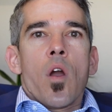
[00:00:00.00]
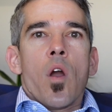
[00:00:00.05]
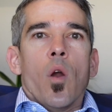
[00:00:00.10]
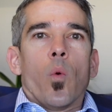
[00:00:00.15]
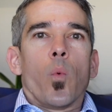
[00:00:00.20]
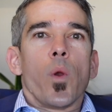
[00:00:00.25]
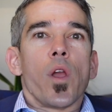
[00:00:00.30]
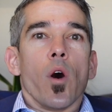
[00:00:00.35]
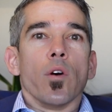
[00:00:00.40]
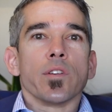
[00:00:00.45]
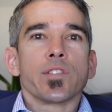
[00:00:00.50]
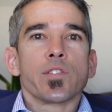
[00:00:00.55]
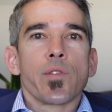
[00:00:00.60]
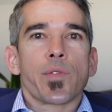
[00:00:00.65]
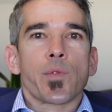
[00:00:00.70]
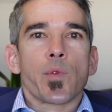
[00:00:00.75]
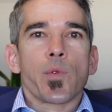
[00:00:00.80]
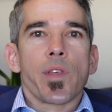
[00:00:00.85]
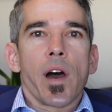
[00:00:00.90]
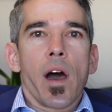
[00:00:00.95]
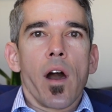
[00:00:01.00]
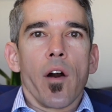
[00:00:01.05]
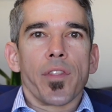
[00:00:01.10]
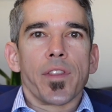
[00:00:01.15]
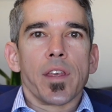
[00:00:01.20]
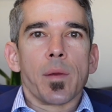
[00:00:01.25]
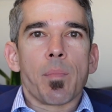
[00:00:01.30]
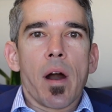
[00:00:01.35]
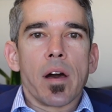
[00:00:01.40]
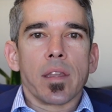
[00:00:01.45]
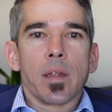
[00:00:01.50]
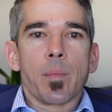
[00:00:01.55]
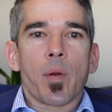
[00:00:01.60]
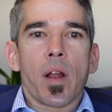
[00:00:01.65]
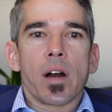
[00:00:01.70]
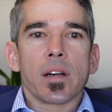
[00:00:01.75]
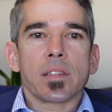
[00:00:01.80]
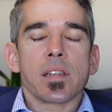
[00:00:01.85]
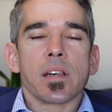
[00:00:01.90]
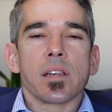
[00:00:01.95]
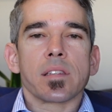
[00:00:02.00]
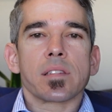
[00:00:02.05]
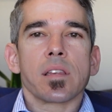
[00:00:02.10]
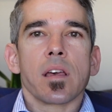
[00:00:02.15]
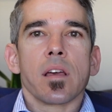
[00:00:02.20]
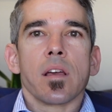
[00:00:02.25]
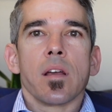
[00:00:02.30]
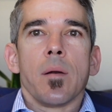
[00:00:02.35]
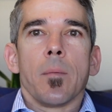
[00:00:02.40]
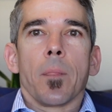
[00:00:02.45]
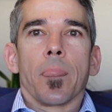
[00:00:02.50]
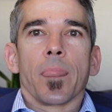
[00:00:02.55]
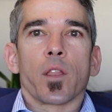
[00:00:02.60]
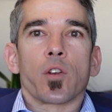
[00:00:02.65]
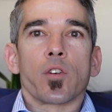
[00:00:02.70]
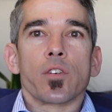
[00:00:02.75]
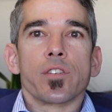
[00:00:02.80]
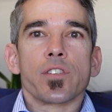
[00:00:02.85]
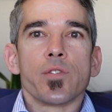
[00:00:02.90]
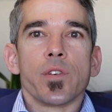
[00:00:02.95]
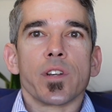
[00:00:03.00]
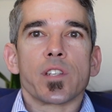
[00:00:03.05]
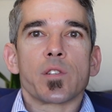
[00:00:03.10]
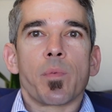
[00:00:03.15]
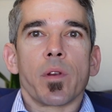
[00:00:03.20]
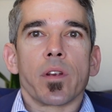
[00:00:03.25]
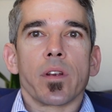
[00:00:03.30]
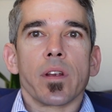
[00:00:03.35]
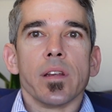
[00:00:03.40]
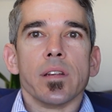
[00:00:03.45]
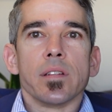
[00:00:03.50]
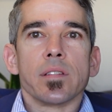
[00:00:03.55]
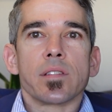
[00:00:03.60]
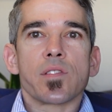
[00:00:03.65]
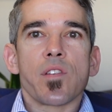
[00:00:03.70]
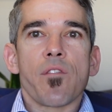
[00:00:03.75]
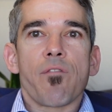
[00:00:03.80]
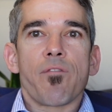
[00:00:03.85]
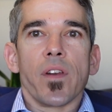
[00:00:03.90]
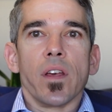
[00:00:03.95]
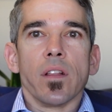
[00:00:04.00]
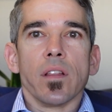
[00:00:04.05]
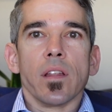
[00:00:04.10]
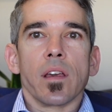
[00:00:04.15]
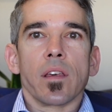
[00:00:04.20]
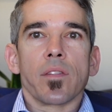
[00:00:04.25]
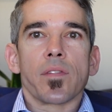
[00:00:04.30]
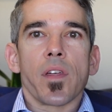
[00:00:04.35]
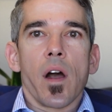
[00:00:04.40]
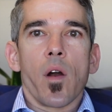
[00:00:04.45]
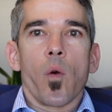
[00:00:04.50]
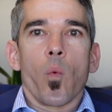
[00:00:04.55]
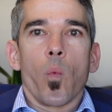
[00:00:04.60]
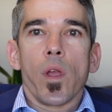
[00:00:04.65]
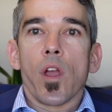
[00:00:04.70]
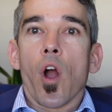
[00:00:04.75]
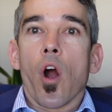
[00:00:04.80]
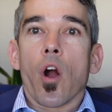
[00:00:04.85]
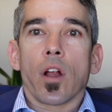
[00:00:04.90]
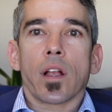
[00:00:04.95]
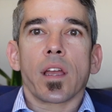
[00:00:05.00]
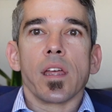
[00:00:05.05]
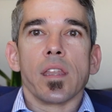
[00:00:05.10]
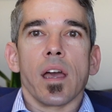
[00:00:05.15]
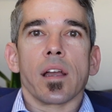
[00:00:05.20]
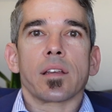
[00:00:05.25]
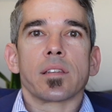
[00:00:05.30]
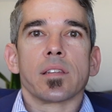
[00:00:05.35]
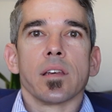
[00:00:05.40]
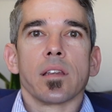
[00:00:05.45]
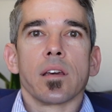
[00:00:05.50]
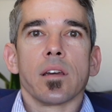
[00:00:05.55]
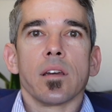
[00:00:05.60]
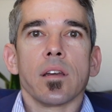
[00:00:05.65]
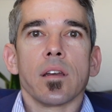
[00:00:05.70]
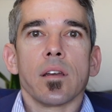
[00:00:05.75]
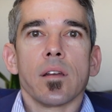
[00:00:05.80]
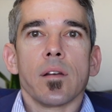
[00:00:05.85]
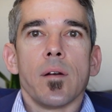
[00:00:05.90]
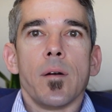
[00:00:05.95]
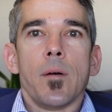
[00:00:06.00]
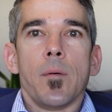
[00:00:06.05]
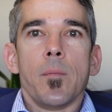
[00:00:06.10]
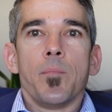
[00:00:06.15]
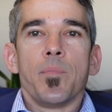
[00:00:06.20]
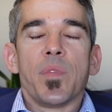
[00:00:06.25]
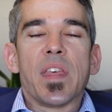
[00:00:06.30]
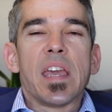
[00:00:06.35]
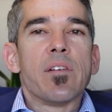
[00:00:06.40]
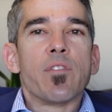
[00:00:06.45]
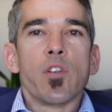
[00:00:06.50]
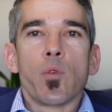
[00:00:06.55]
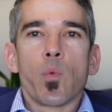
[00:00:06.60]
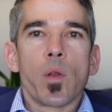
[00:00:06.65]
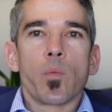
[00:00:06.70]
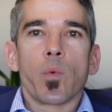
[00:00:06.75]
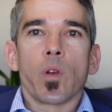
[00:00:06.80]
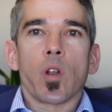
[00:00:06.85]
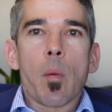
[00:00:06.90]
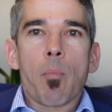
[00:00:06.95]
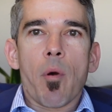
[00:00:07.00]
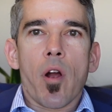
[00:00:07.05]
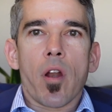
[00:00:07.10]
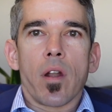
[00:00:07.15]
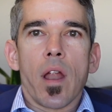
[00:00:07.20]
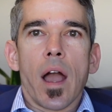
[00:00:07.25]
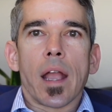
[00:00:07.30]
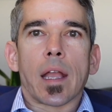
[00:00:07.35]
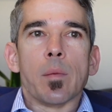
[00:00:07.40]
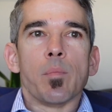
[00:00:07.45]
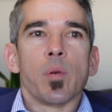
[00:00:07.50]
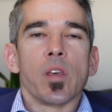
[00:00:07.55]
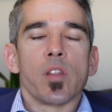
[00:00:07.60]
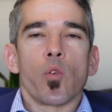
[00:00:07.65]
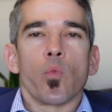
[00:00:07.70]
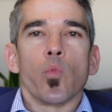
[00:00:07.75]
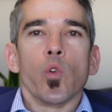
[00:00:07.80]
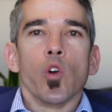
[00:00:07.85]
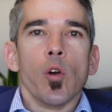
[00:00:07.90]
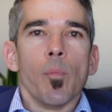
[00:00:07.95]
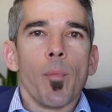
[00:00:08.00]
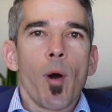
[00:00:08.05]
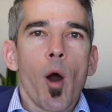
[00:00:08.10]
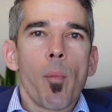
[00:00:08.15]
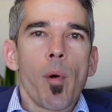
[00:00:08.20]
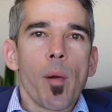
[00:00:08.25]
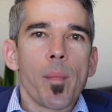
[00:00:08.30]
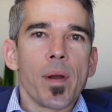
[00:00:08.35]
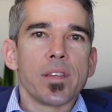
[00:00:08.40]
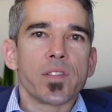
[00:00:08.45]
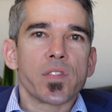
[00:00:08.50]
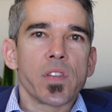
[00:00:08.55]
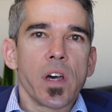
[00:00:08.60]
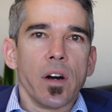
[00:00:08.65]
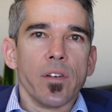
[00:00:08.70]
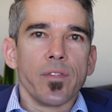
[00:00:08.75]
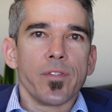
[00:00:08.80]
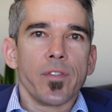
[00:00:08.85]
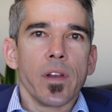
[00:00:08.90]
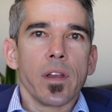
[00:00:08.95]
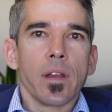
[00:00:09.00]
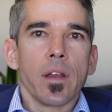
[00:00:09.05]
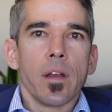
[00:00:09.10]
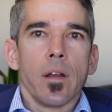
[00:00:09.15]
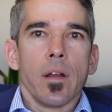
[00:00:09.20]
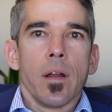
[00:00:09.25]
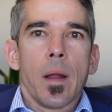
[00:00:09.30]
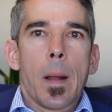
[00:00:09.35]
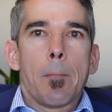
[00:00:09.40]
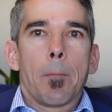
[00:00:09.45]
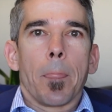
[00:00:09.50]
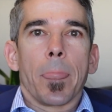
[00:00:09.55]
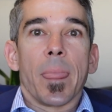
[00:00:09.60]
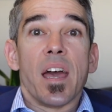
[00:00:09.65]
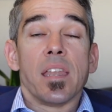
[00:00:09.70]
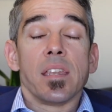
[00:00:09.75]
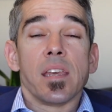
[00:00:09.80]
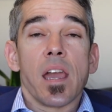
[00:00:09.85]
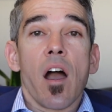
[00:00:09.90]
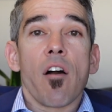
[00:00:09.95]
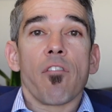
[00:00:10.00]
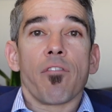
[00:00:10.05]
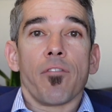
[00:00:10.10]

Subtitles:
We also, through the healthy bonding process, learn to experience the feeling that we are connected even when we're apart. I can be in a room all by myself and yet